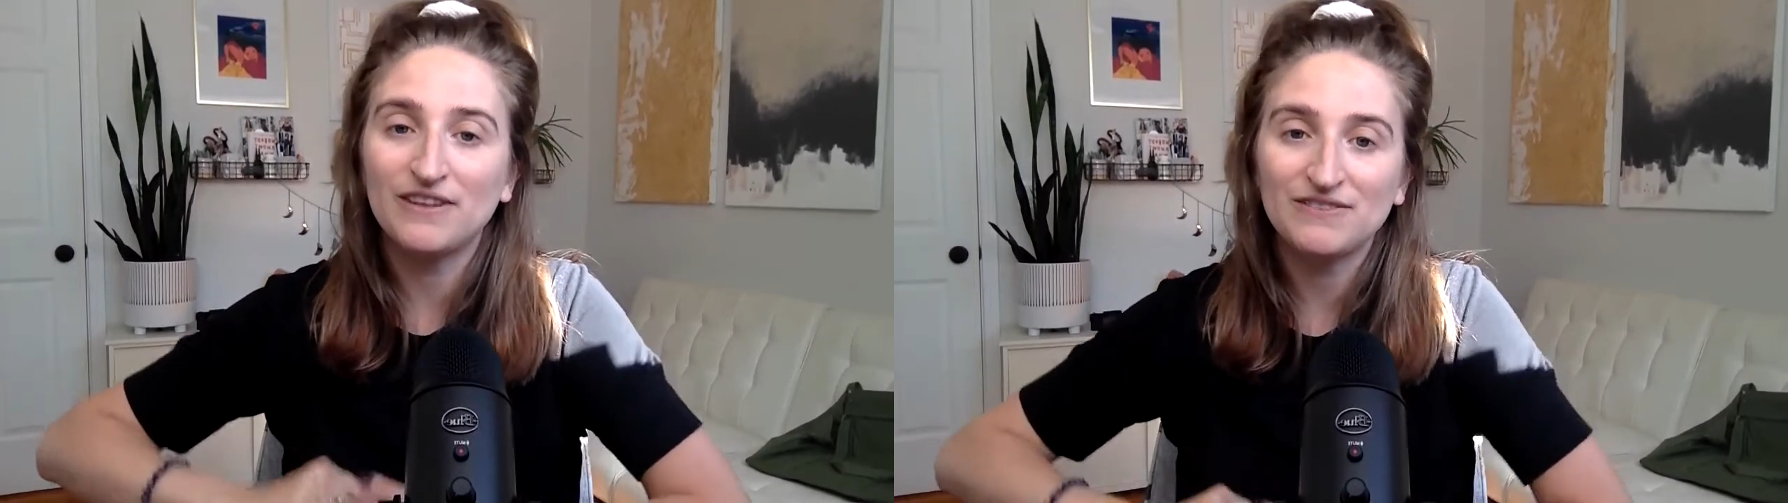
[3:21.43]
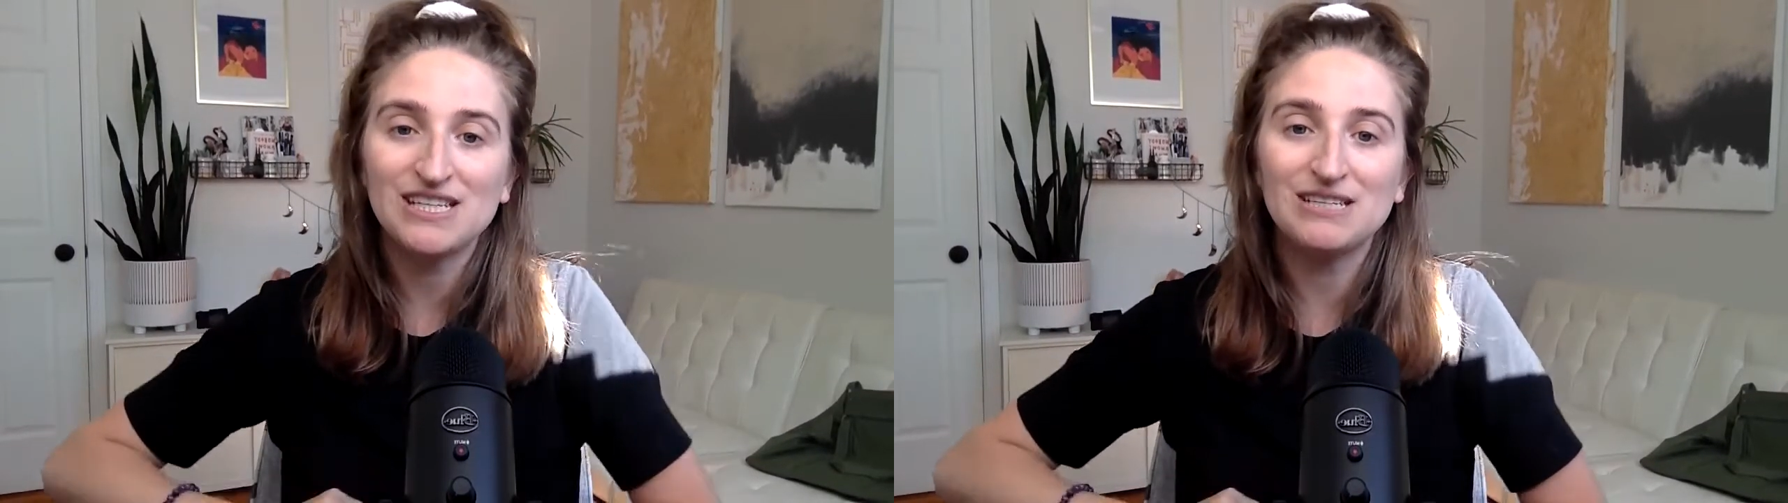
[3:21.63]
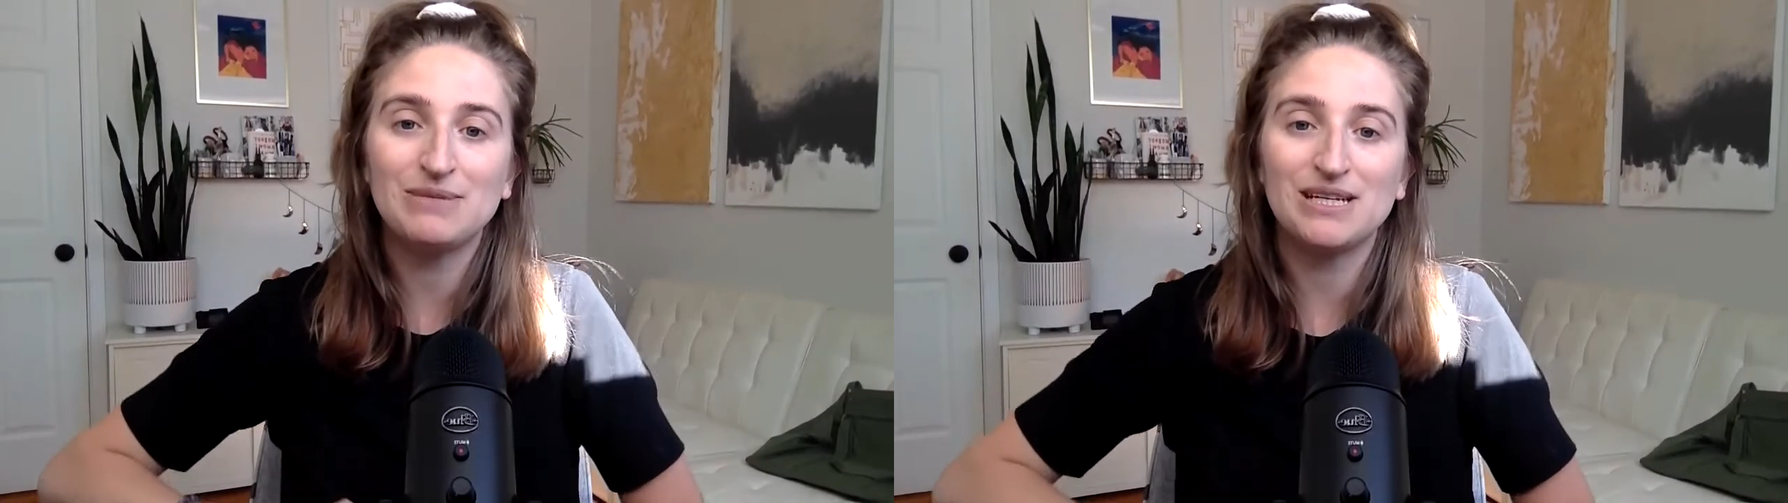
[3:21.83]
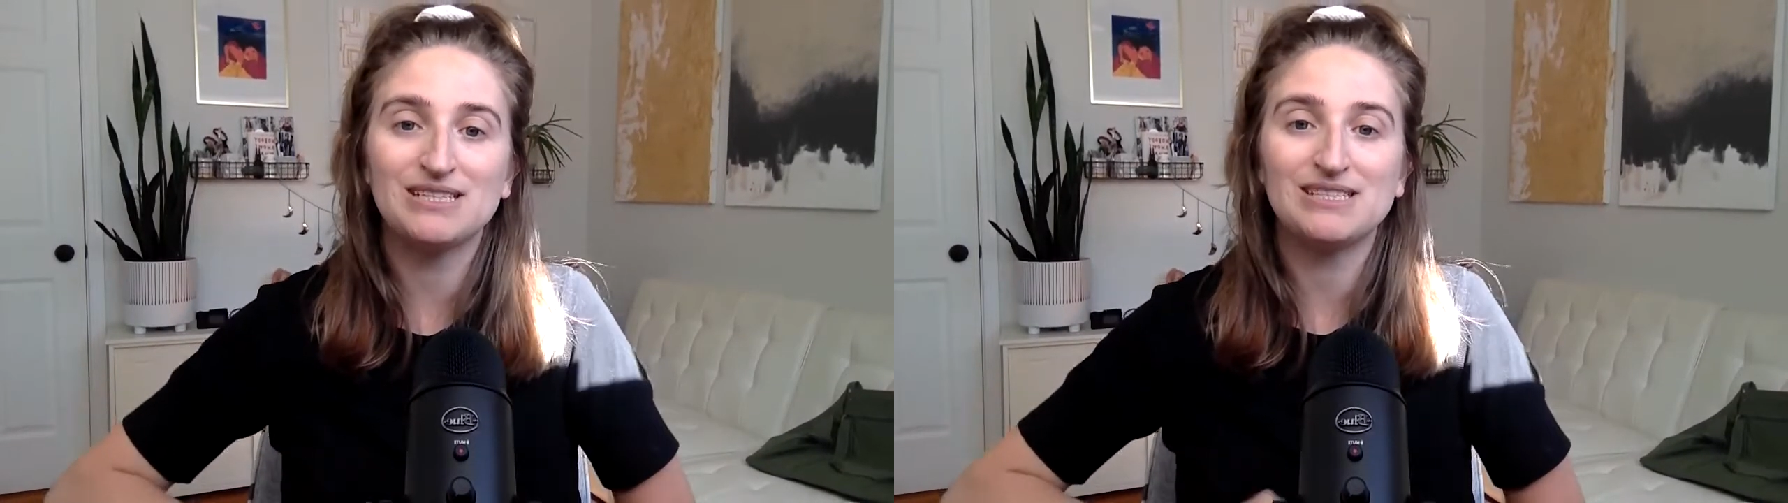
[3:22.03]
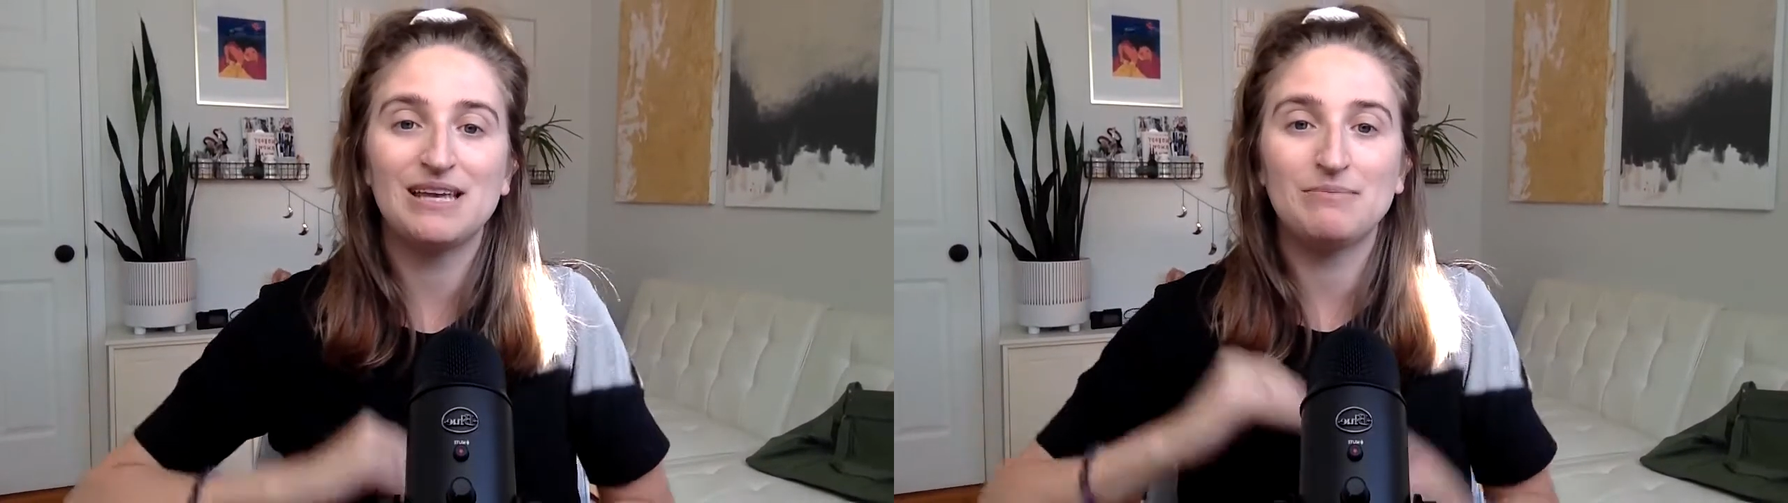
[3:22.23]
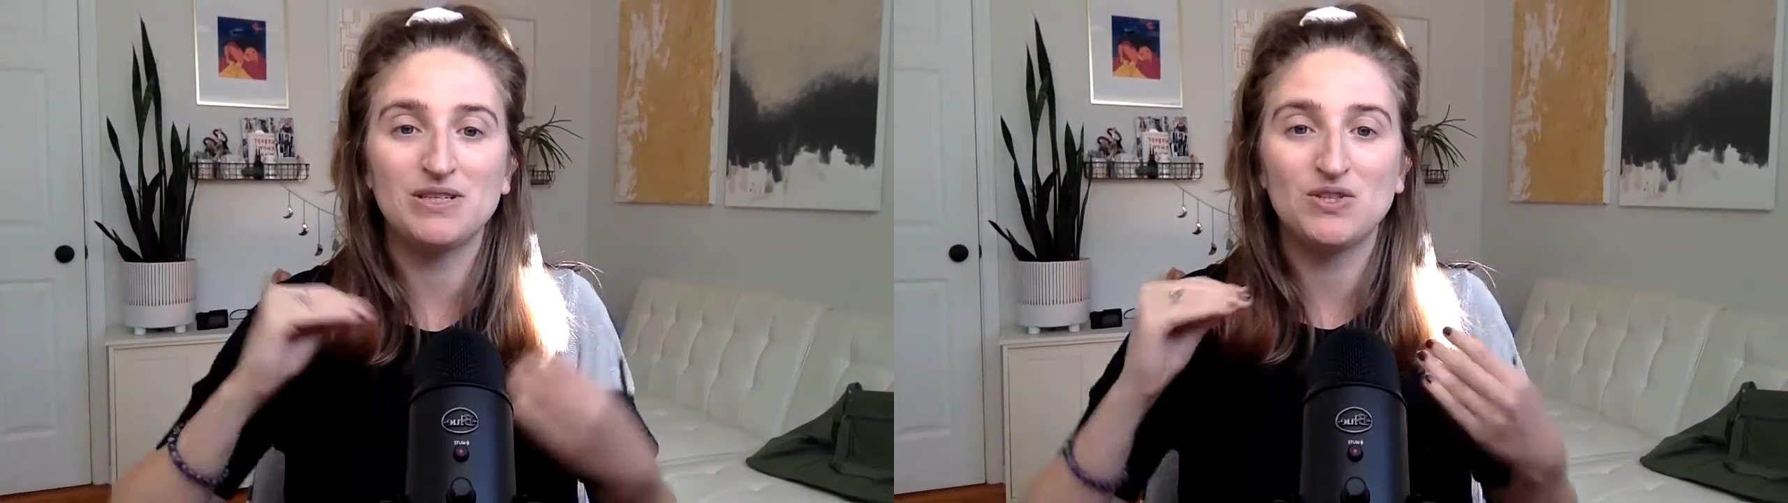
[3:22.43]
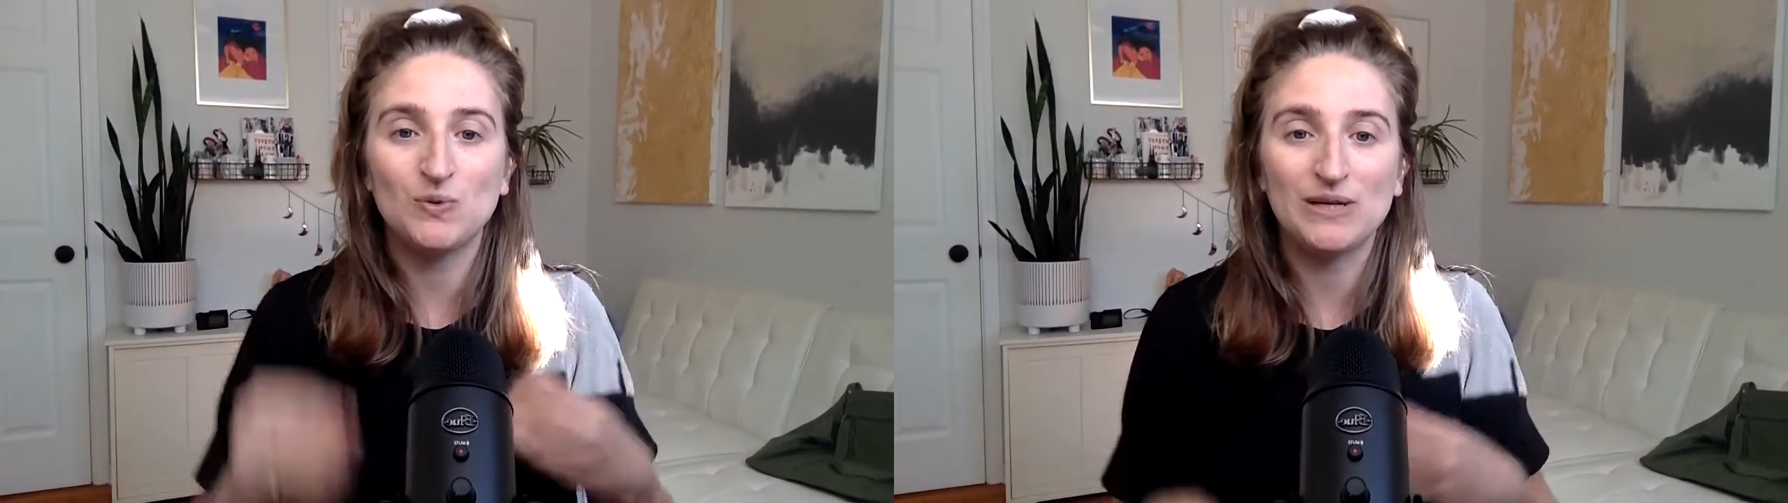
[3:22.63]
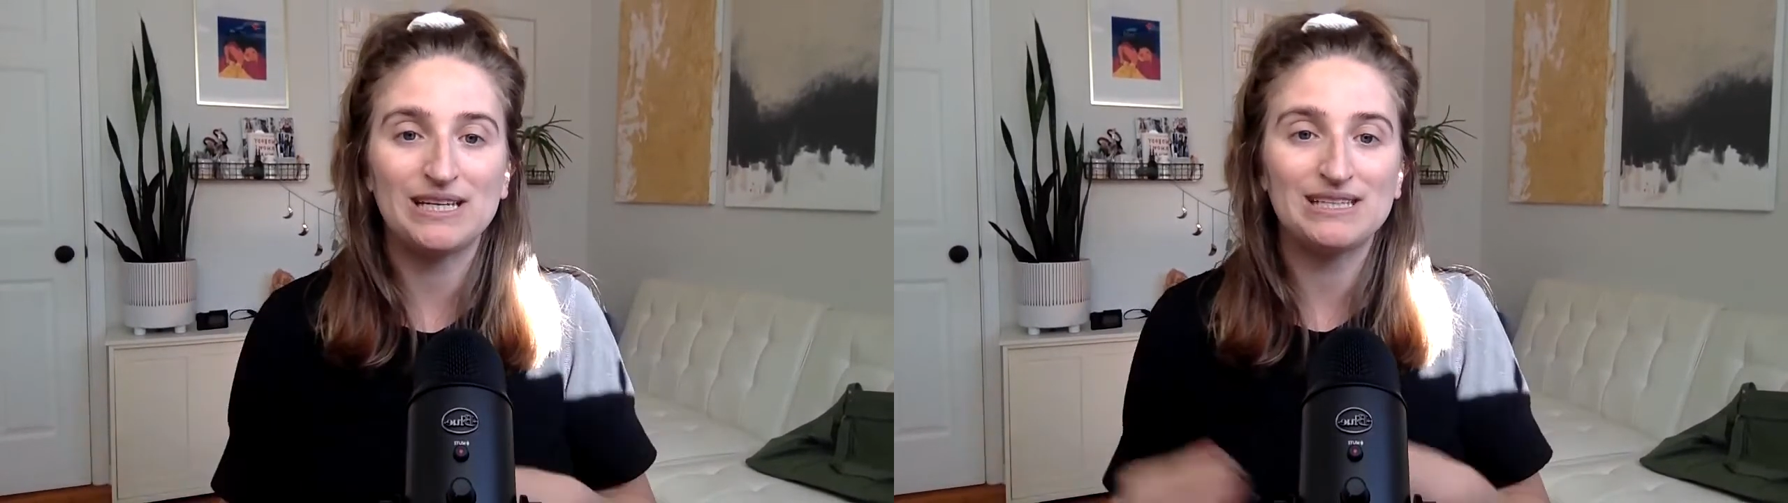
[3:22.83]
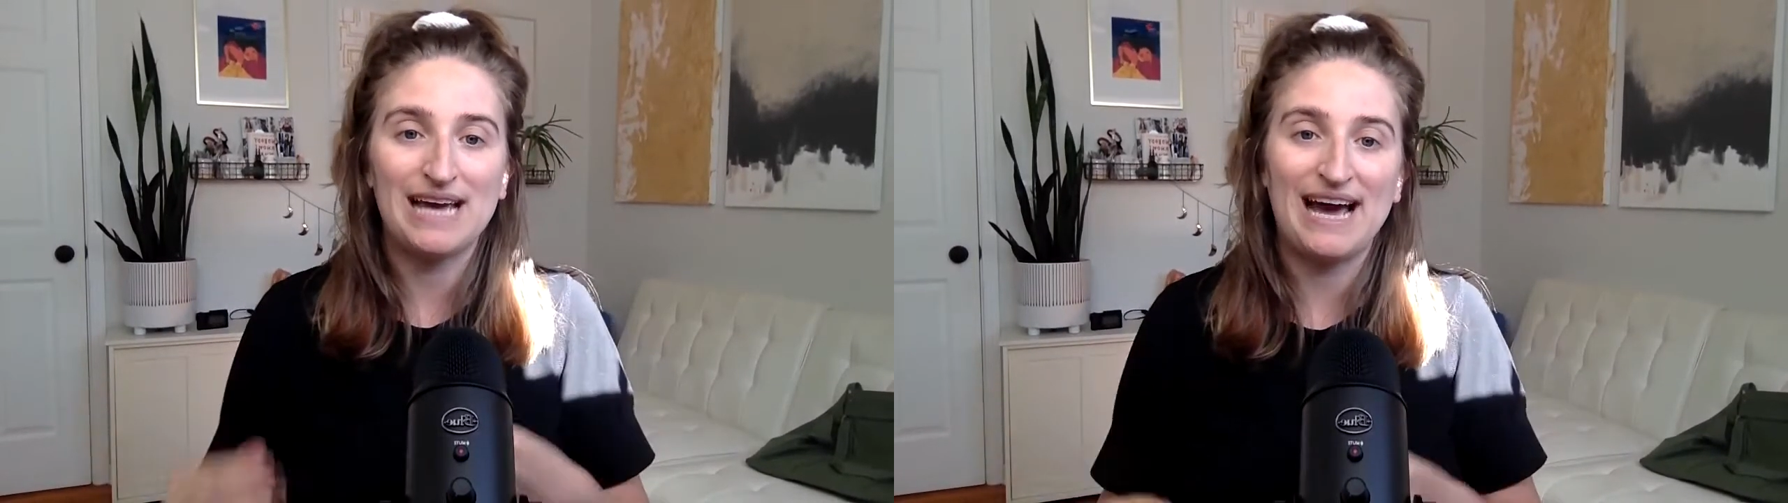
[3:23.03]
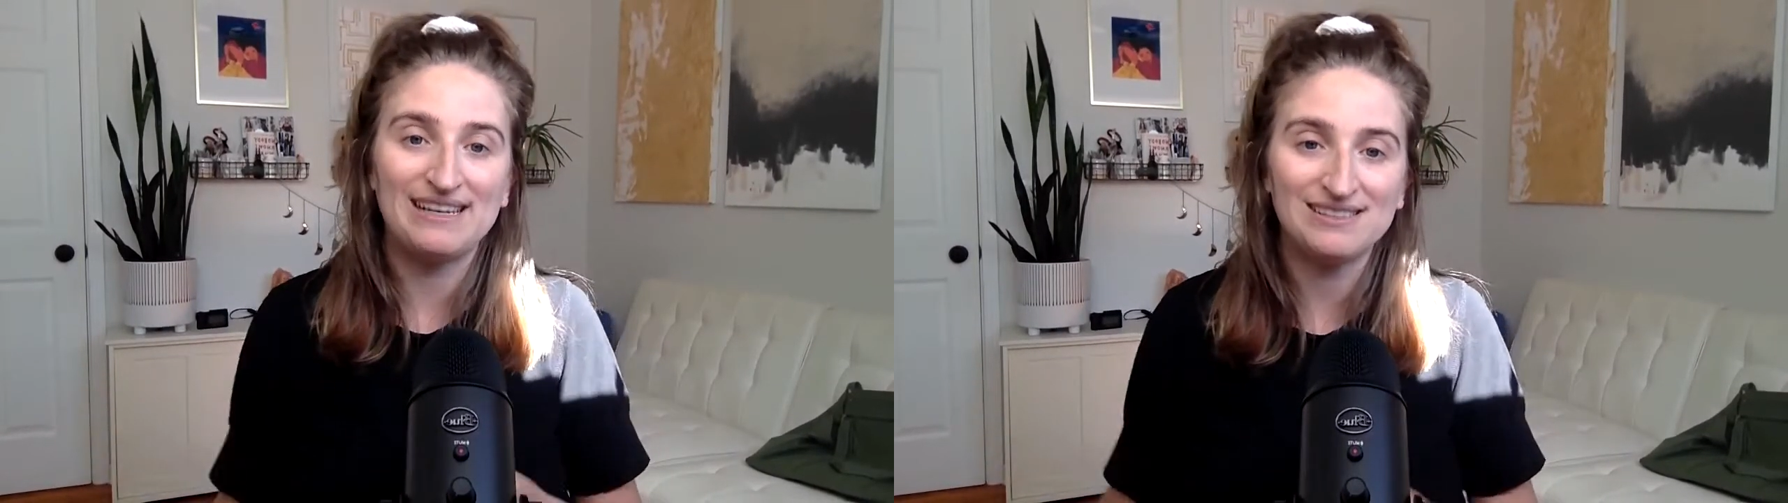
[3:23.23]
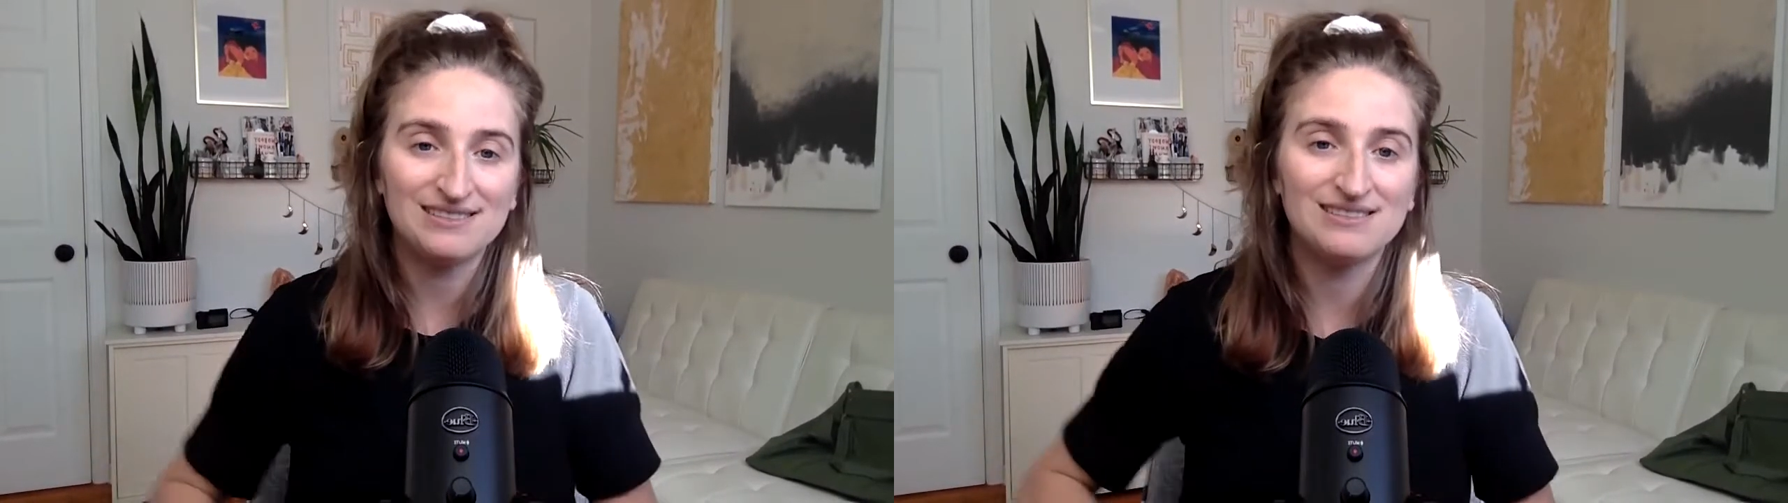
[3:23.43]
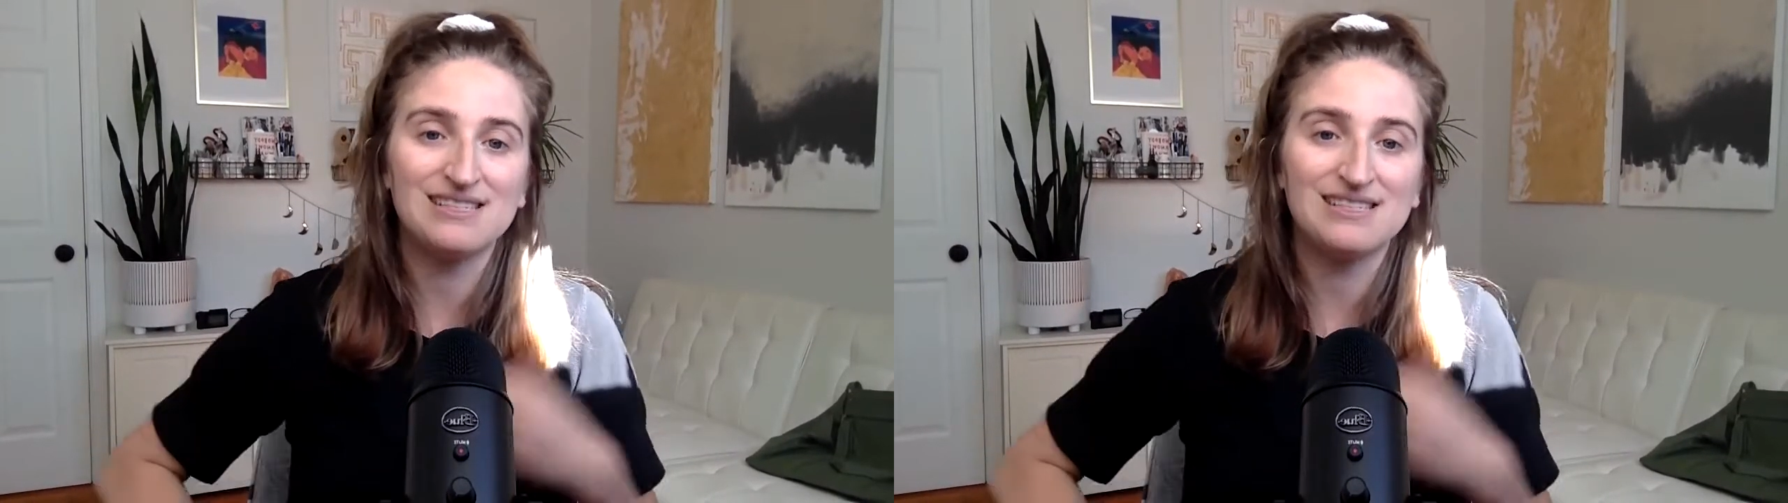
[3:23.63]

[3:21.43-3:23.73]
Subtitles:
15 minutes in between tasks